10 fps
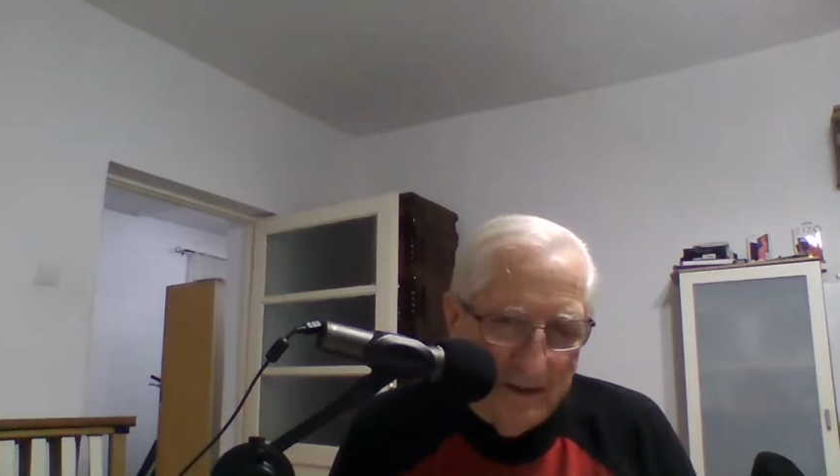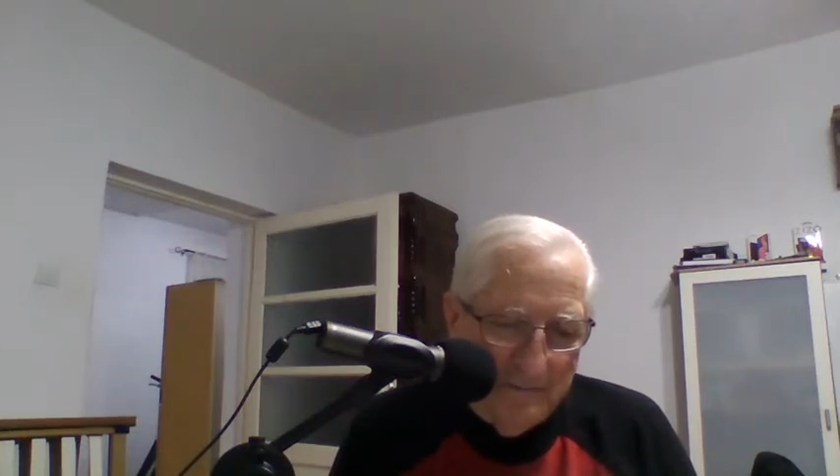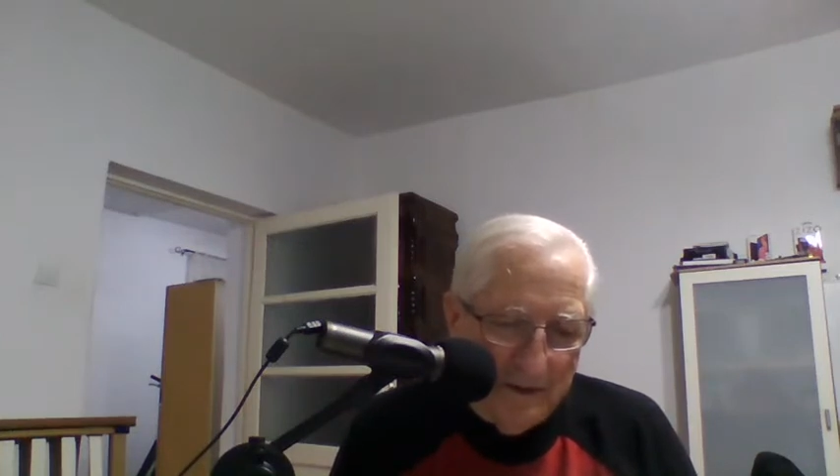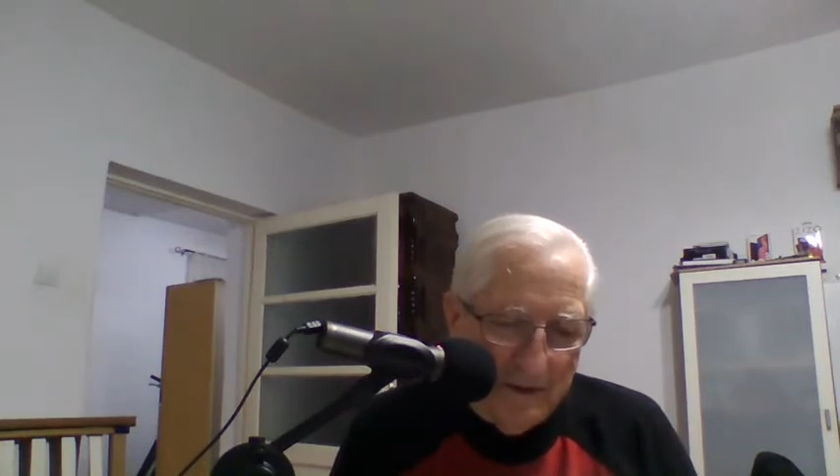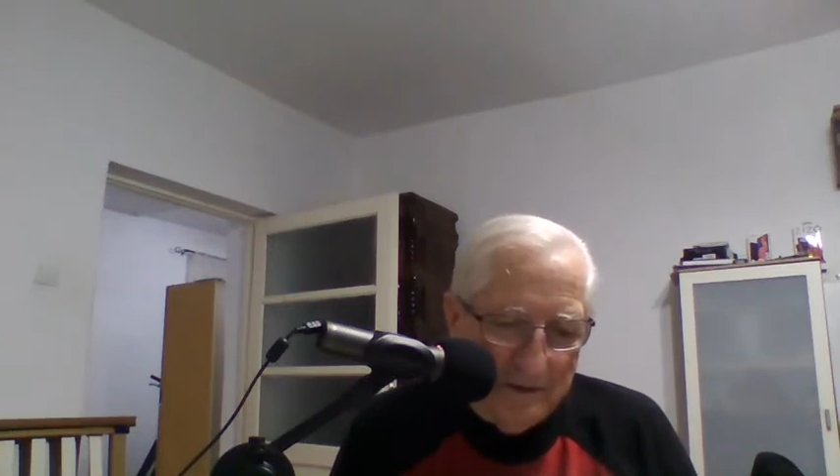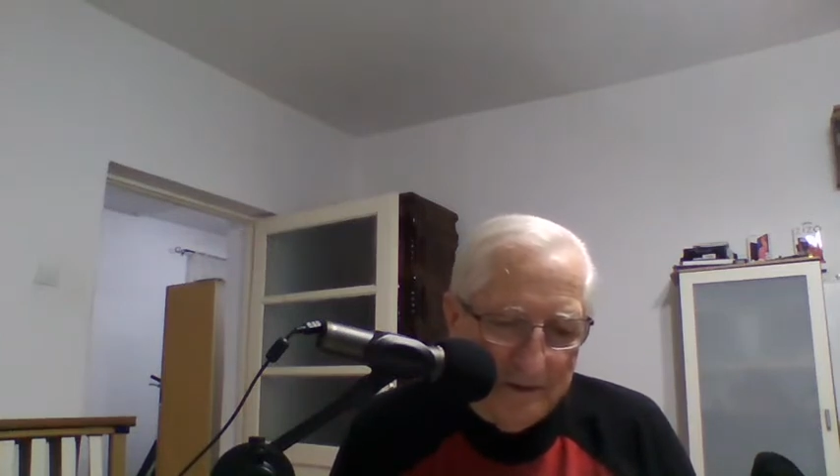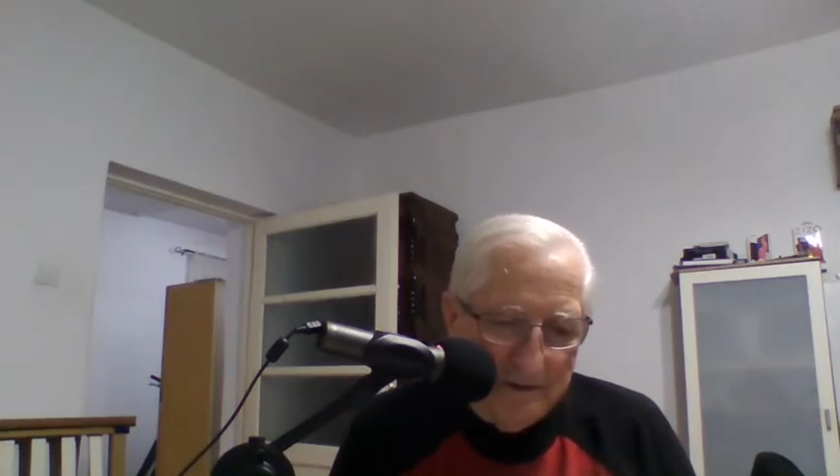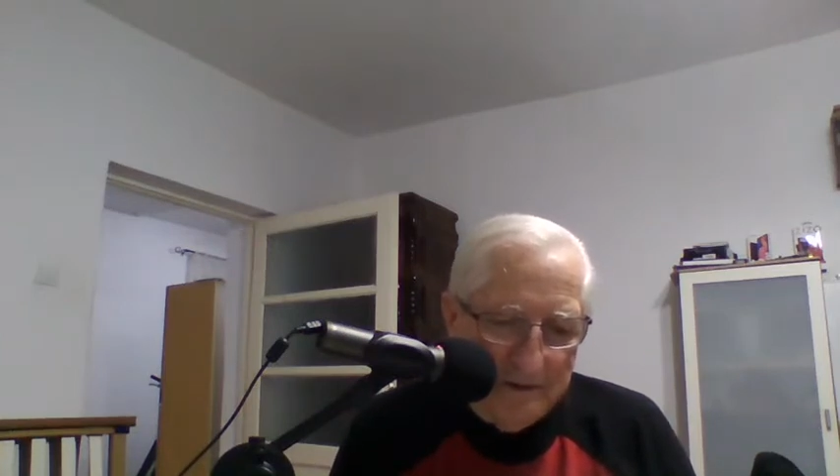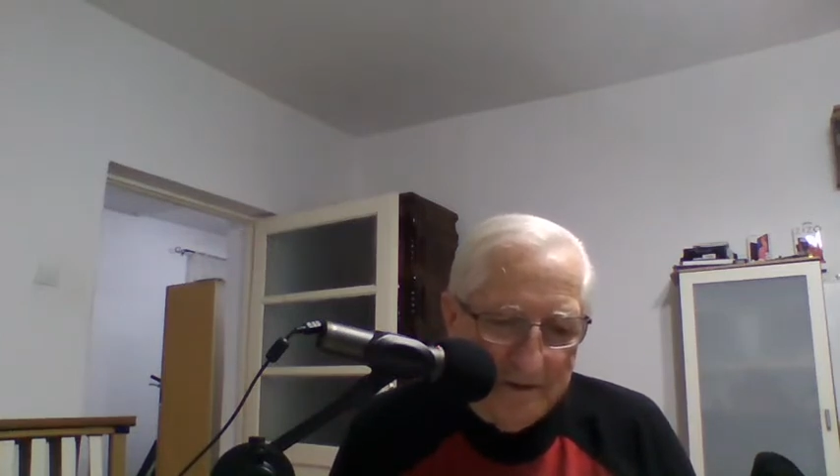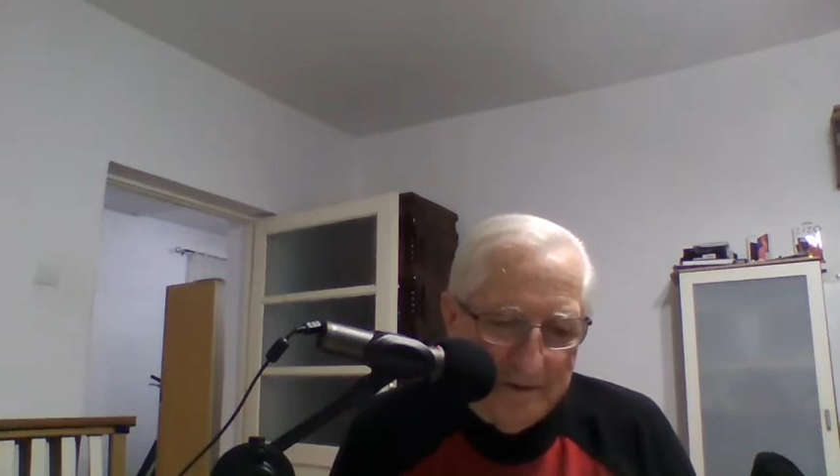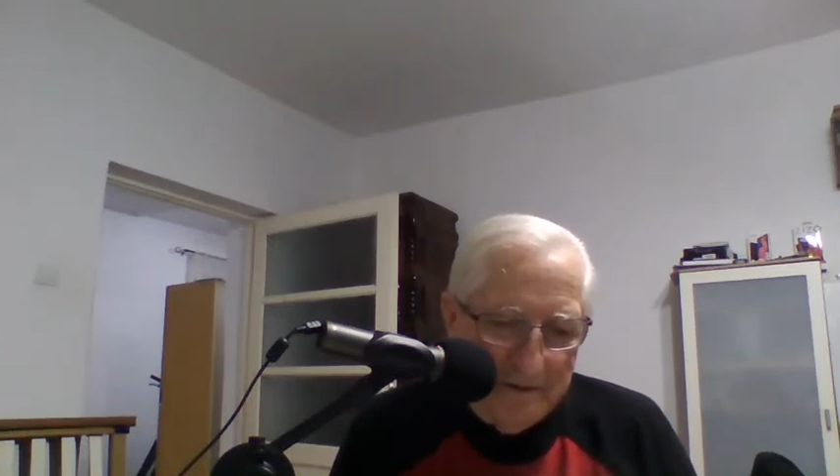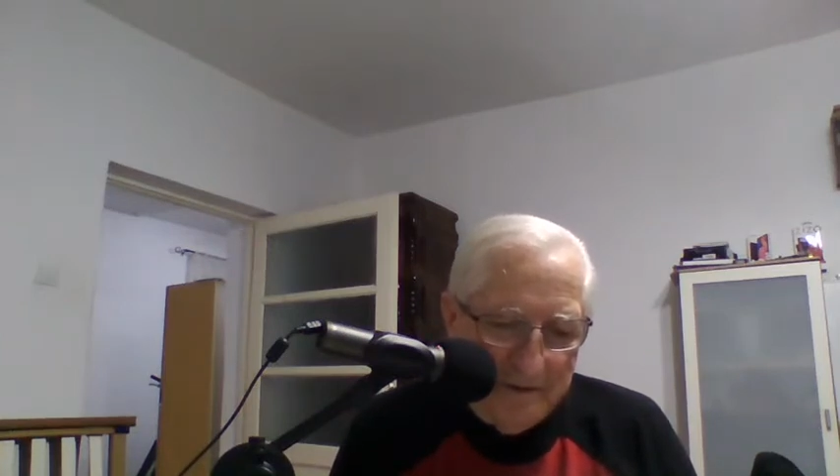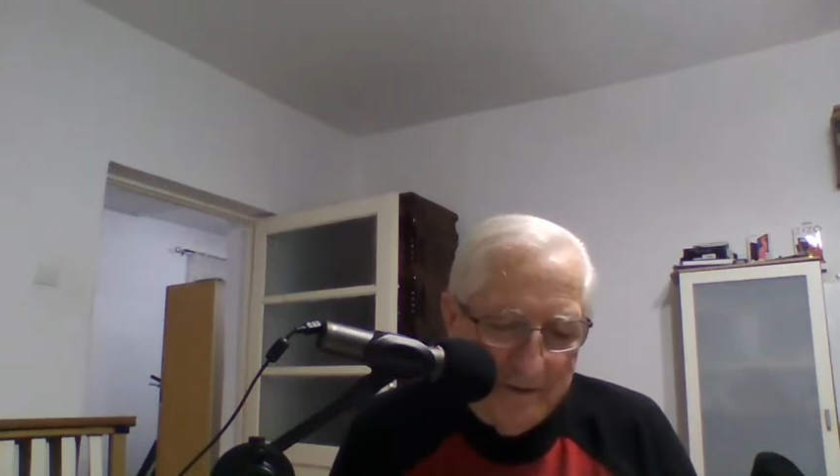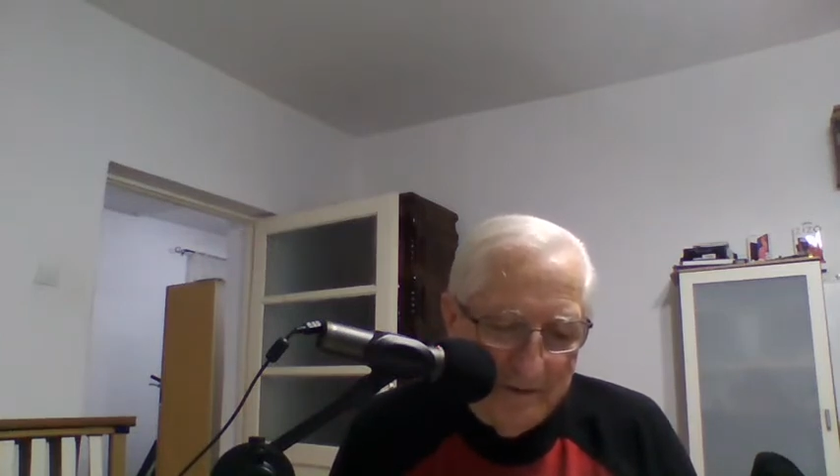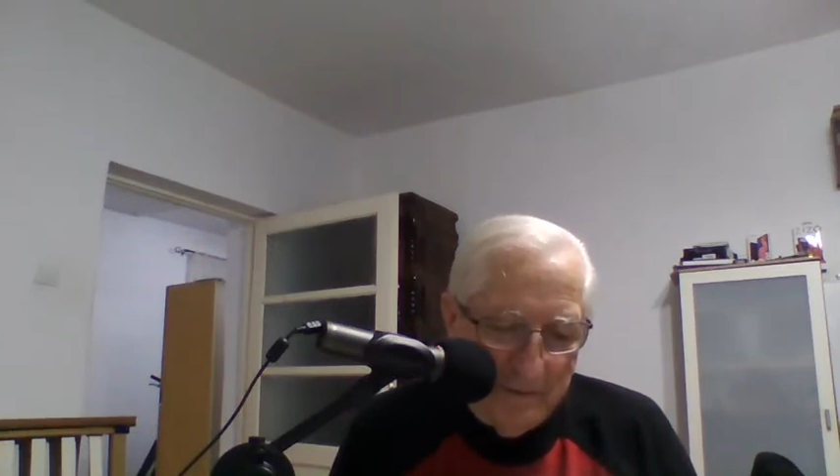because
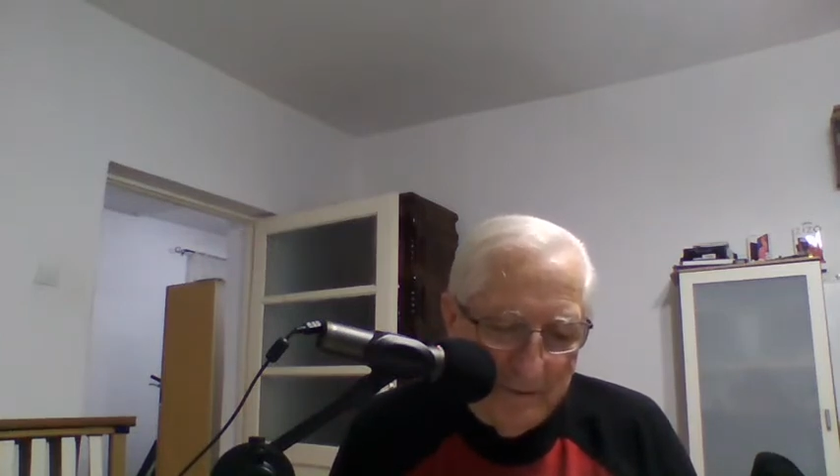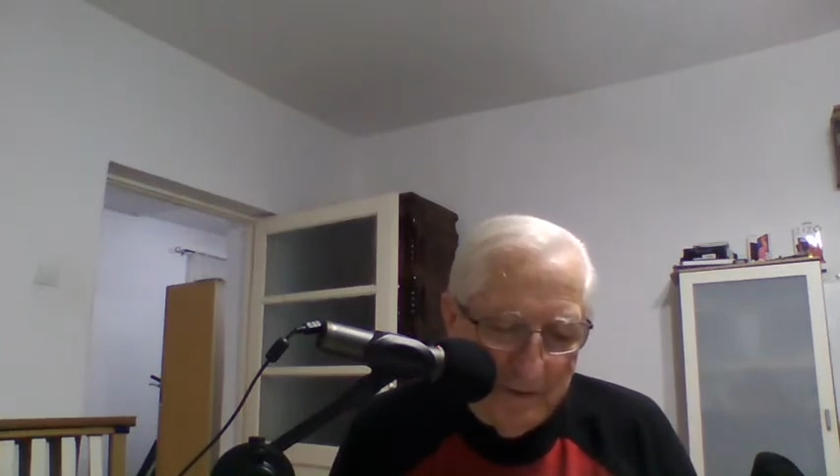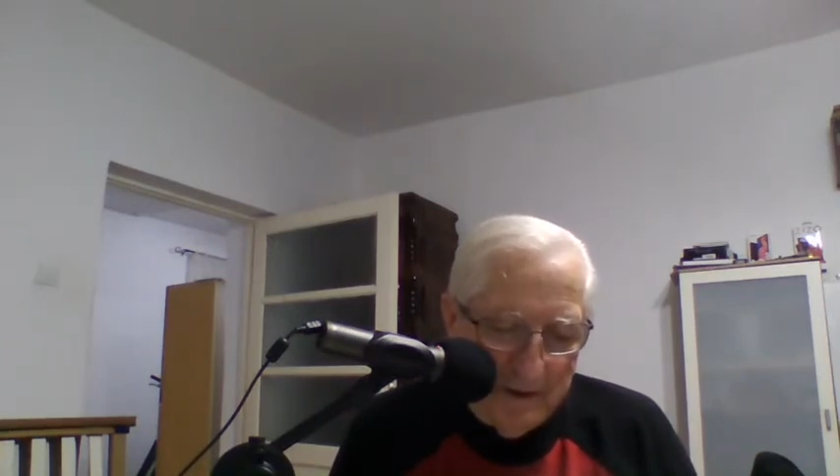the people